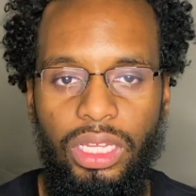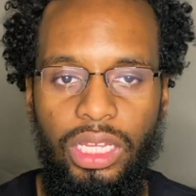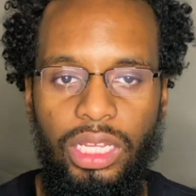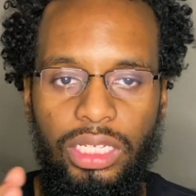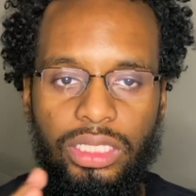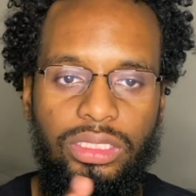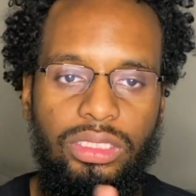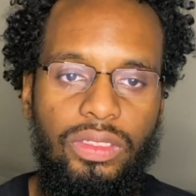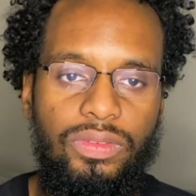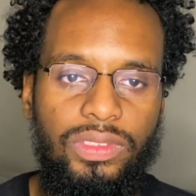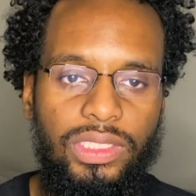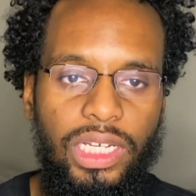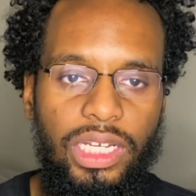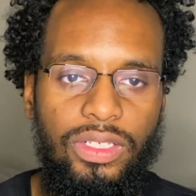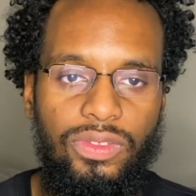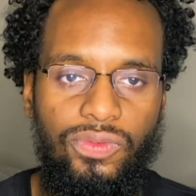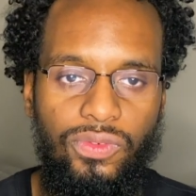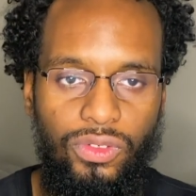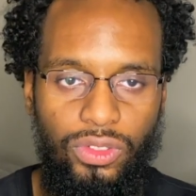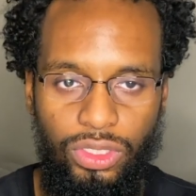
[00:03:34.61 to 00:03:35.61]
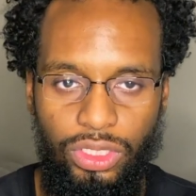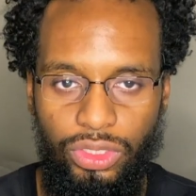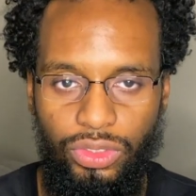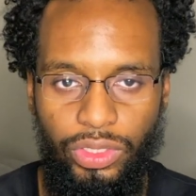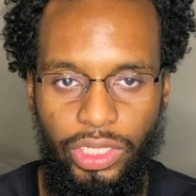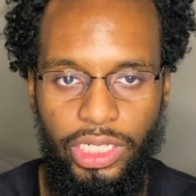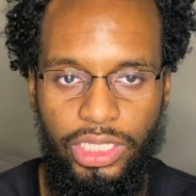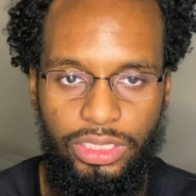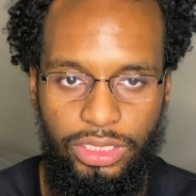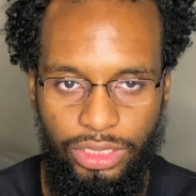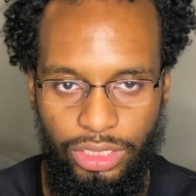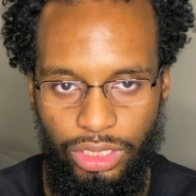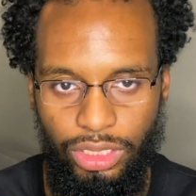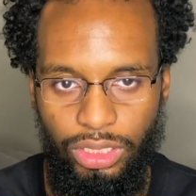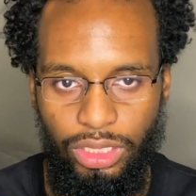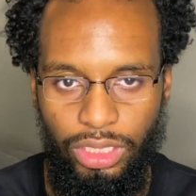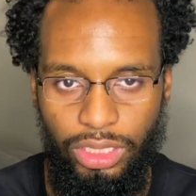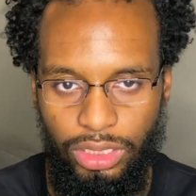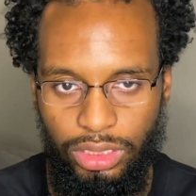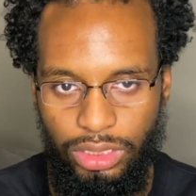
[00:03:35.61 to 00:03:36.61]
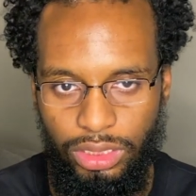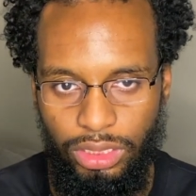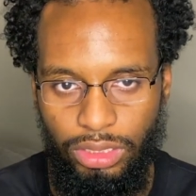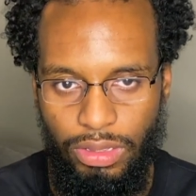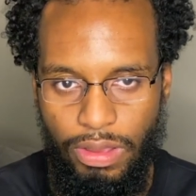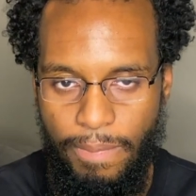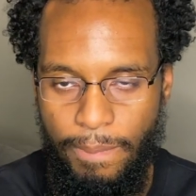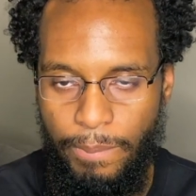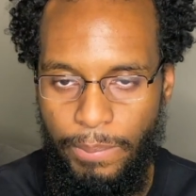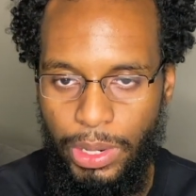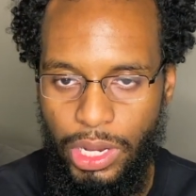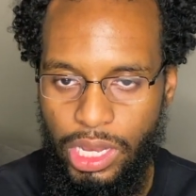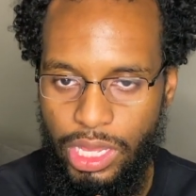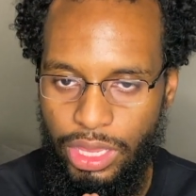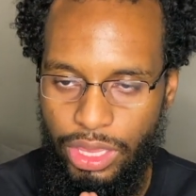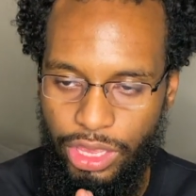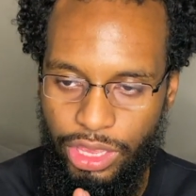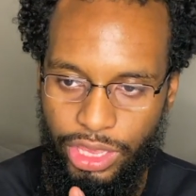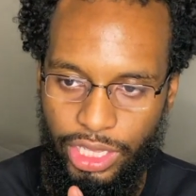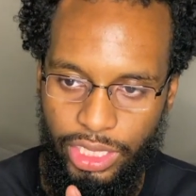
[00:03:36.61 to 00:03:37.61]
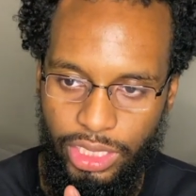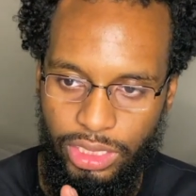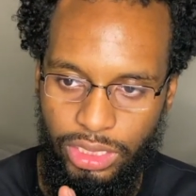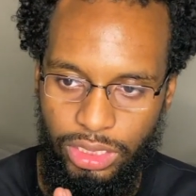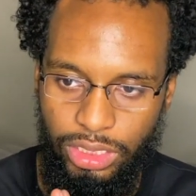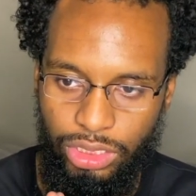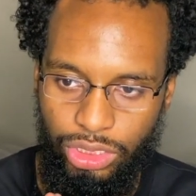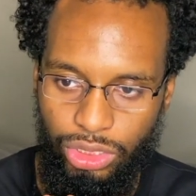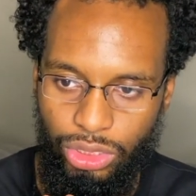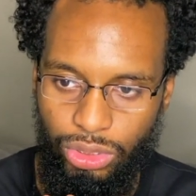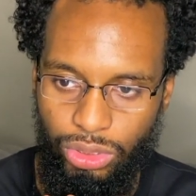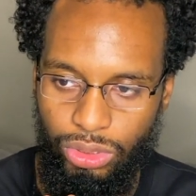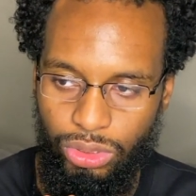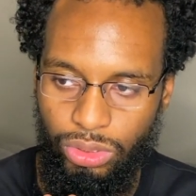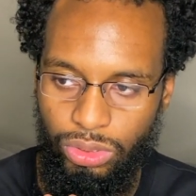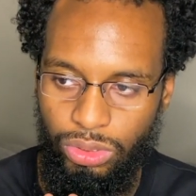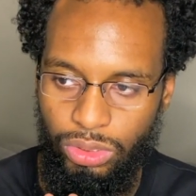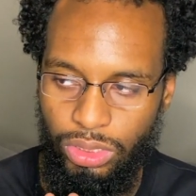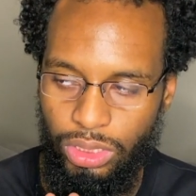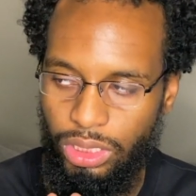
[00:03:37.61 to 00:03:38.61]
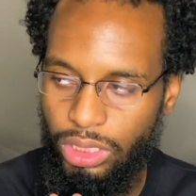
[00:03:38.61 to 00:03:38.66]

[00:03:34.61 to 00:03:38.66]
and sometimes for the crazier looks. But this shoe,